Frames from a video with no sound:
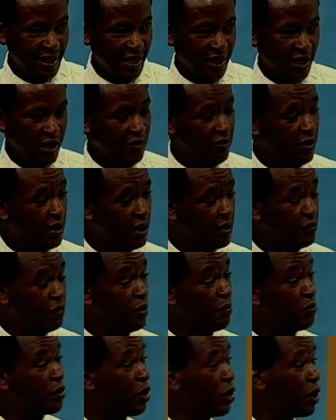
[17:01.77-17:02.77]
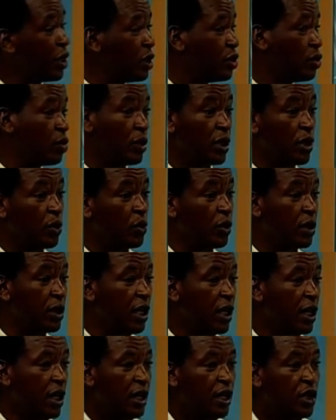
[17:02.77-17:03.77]
If it is from solid to liquid,
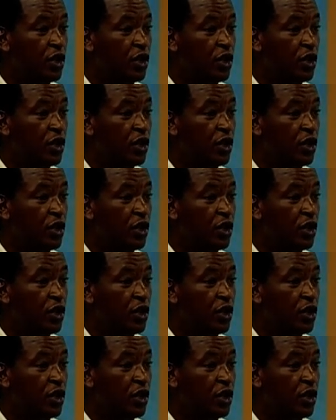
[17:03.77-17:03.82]
it